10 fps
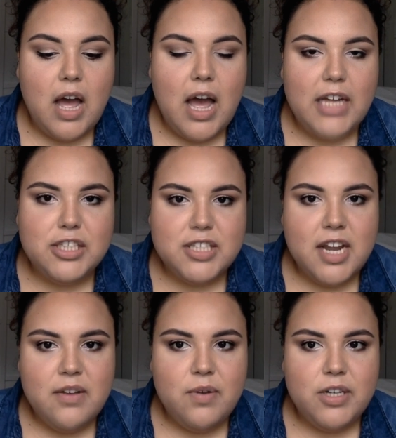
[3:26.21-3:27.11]
I just
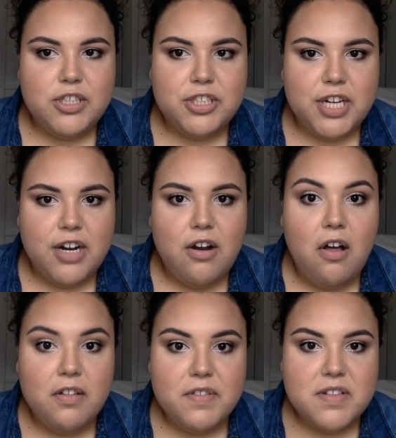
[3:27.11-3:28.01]
kind of want to share
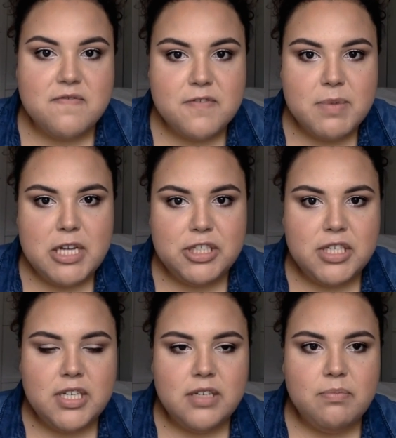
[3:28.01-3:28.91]
all of this
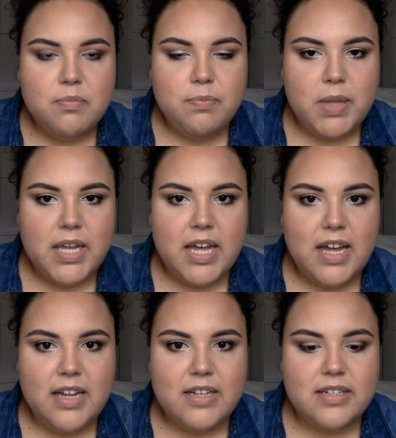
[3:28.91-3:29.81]
information
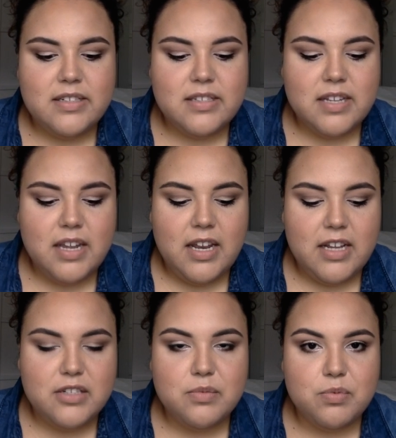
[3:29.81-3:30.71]
because it
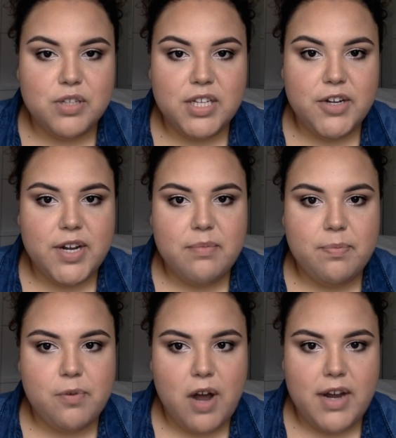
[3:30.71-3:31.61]
is a really great
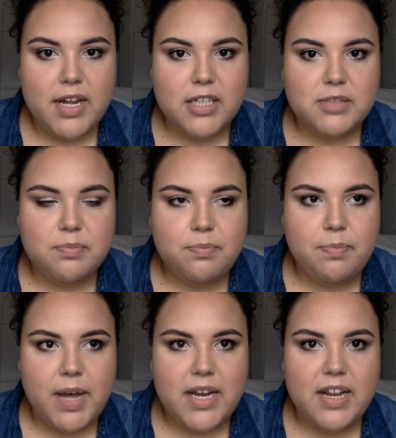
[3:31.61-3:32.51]
product,
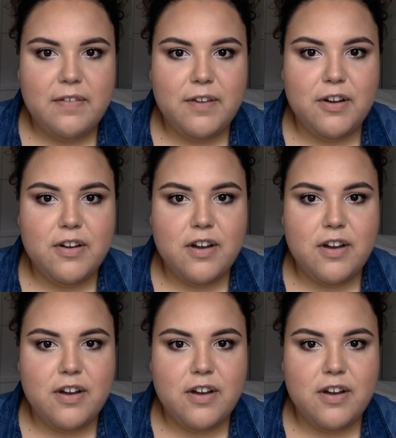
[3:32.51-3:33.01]
but if you